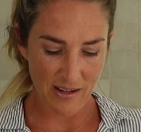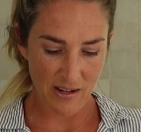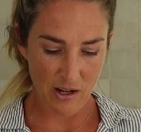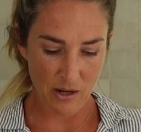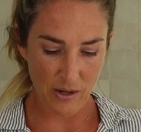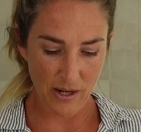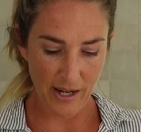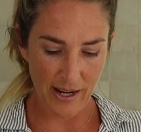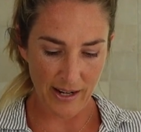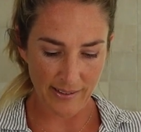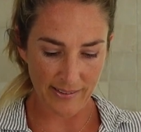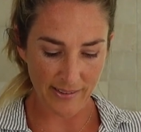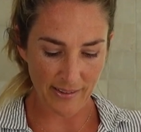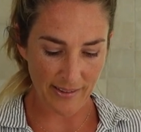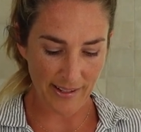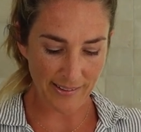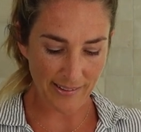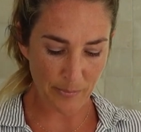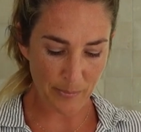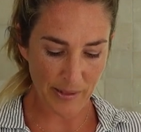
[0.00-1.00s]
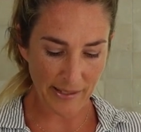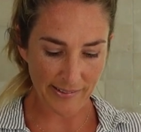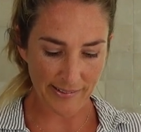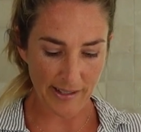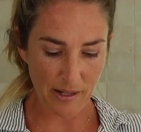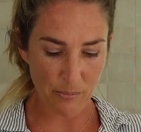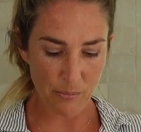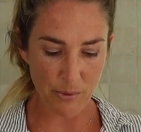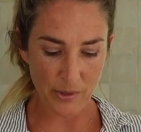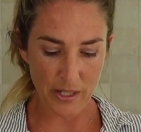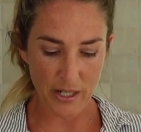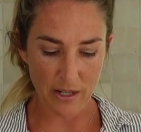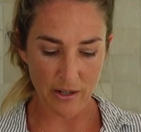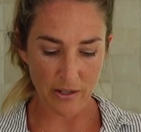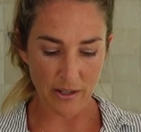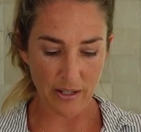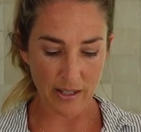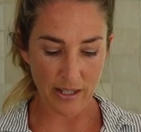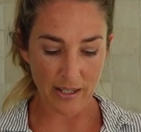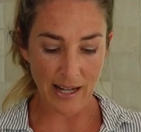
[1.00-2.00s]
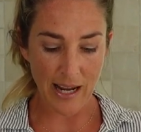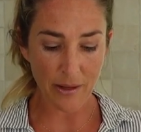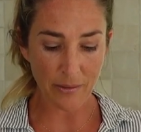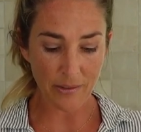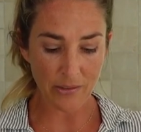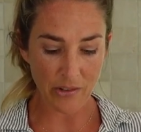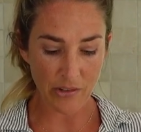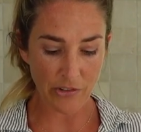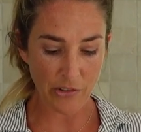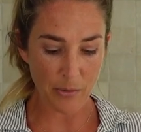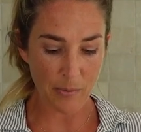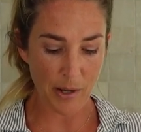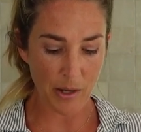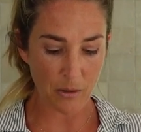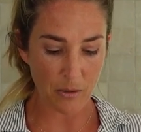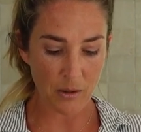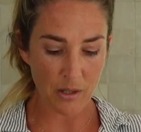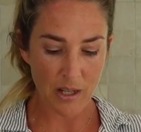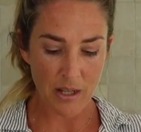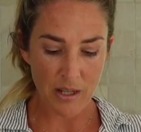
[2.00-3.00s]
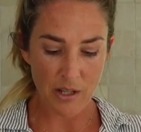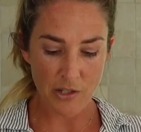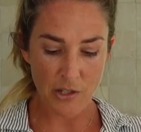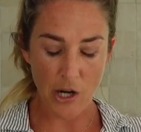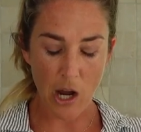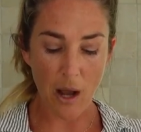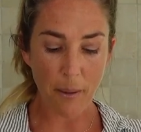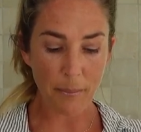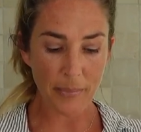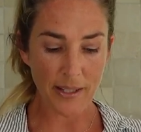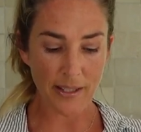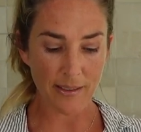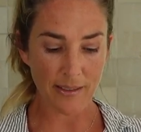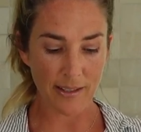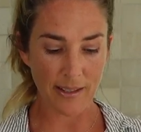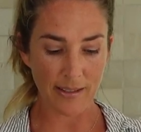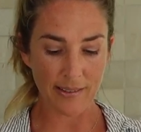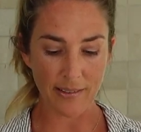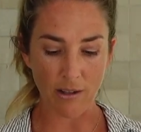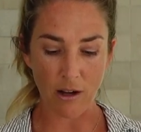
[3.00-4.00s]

Okay, so that's mixed up pretty good. And now it's just about topping things